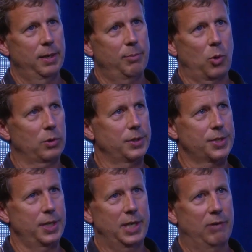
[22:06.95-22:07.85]
Portland
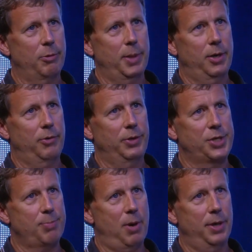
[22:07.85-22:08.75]
city government
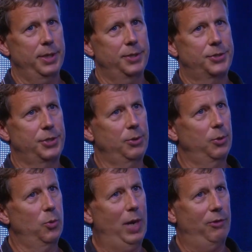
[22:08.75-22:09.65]
responded
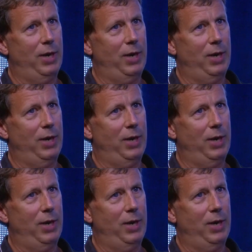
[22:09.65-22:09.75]
to wet